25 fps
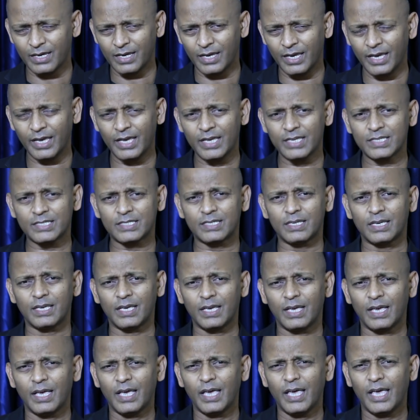is
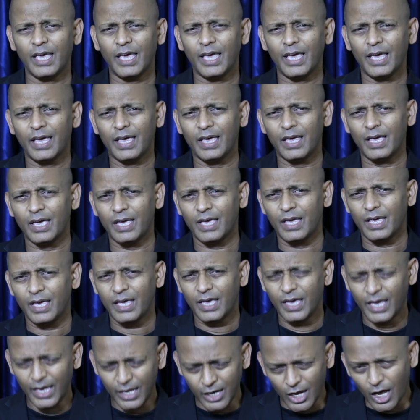
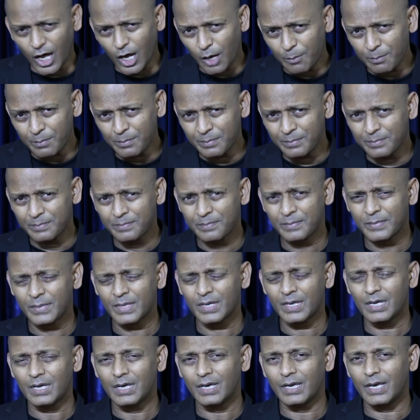Hinnon,
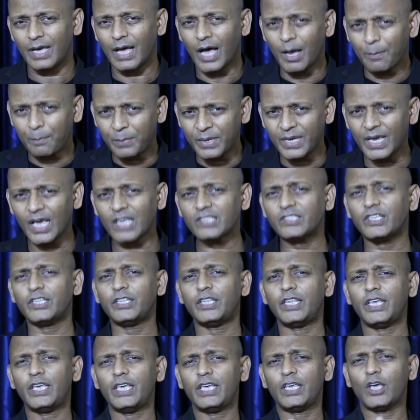appears
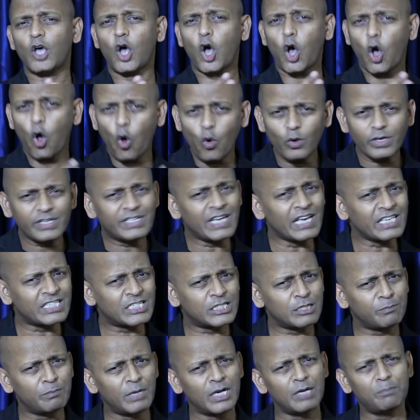in the Old
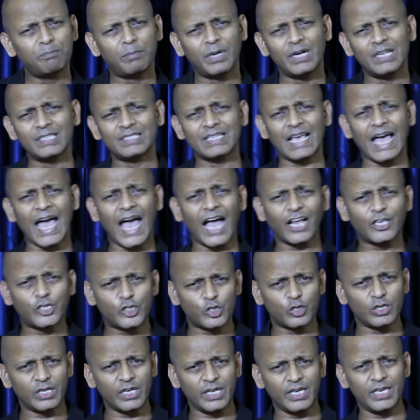Testament, but is
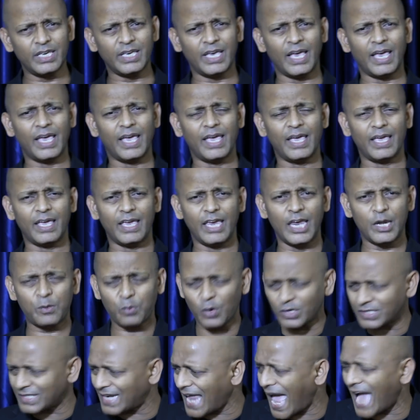actually it
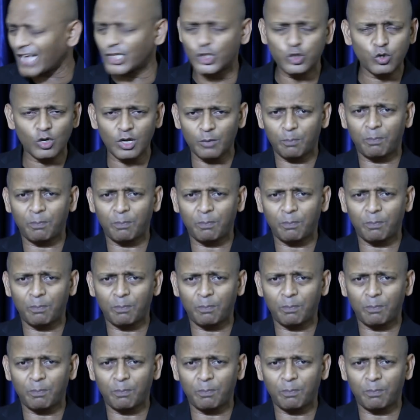was an actual